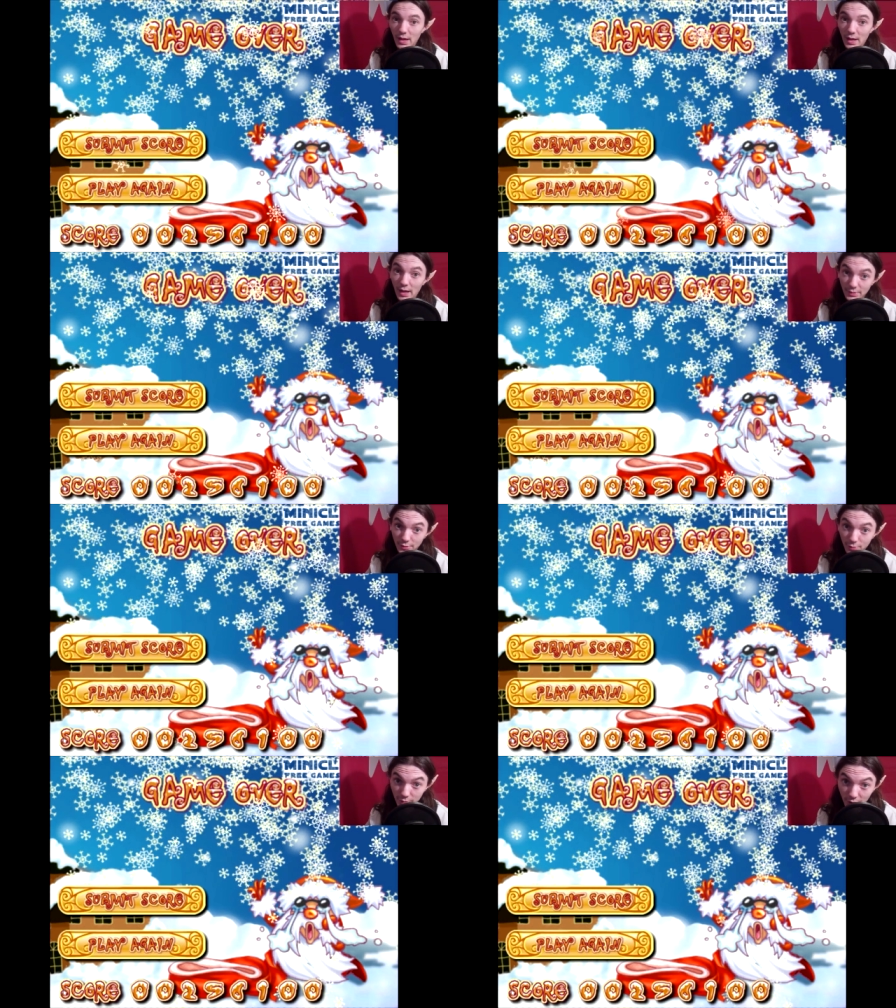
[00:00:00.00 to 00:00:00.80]
as
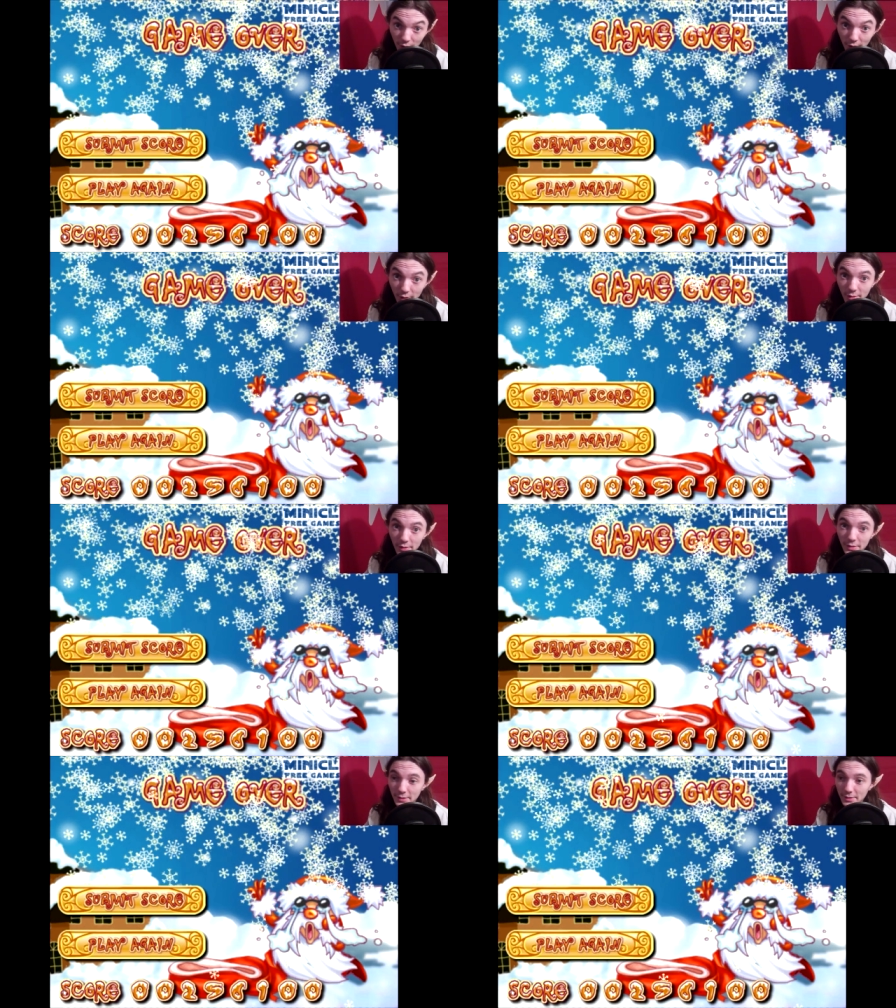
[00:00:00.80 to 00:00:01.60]
you saw,
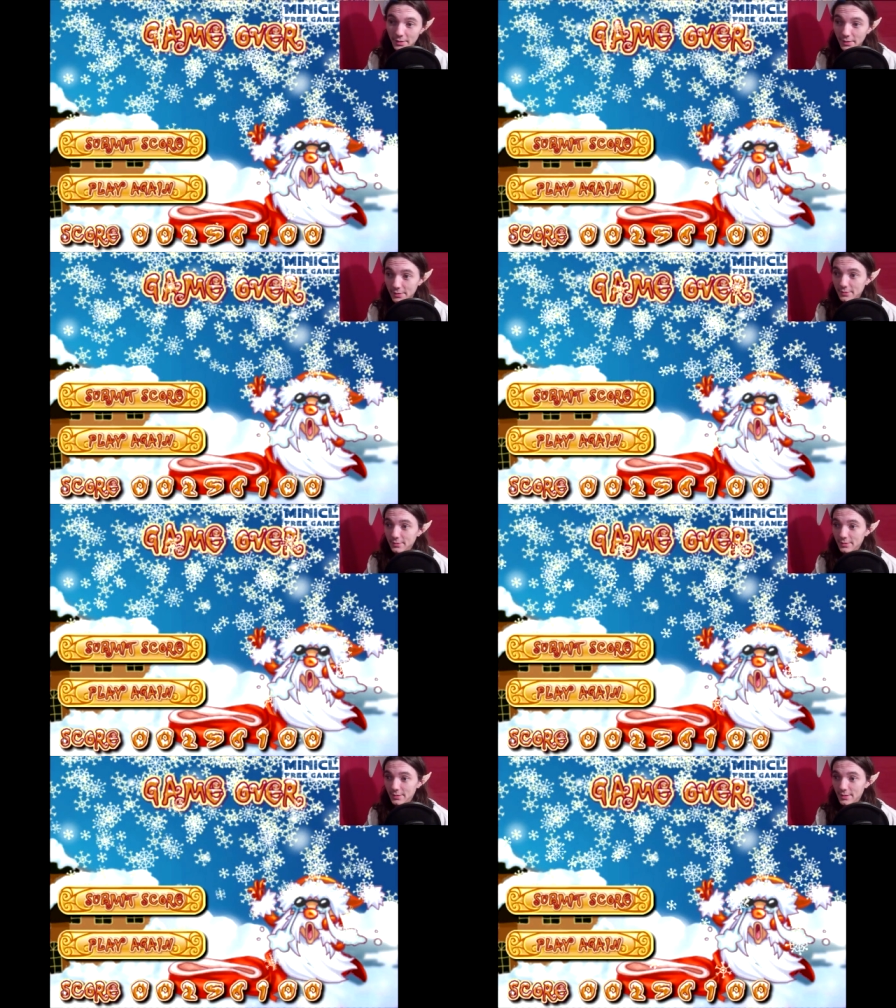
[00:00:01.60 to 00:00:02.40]

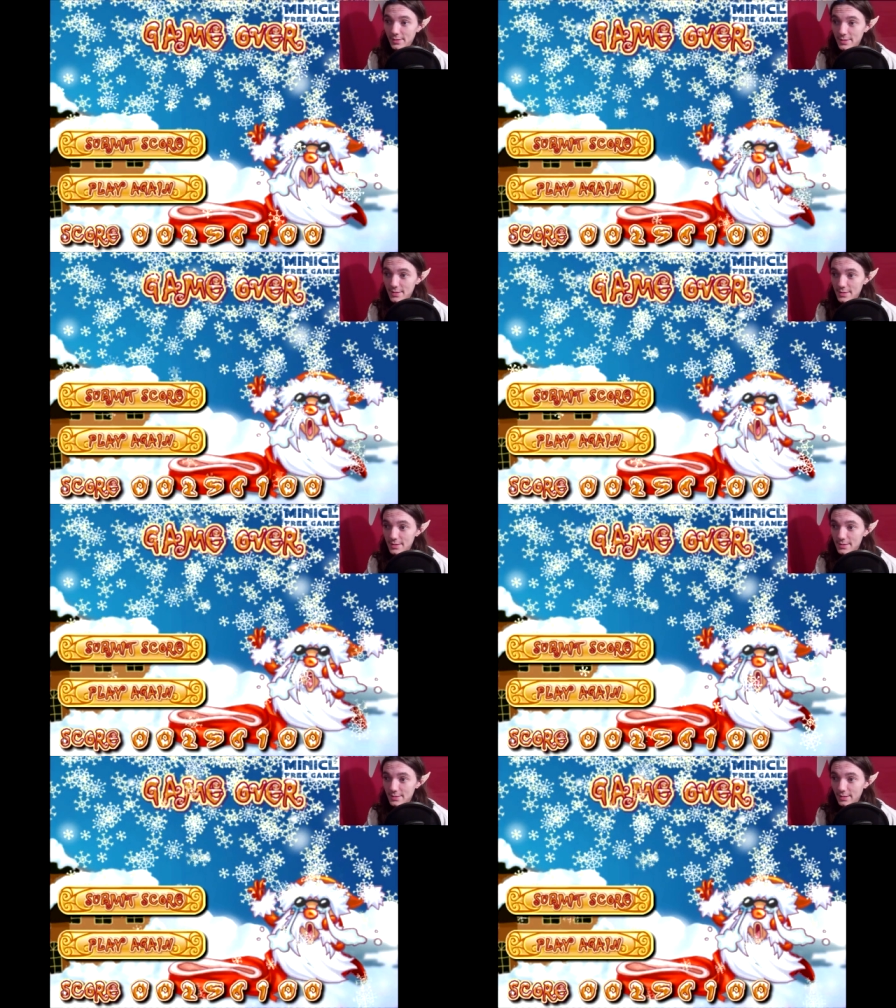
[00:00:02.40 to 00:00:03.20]
uh,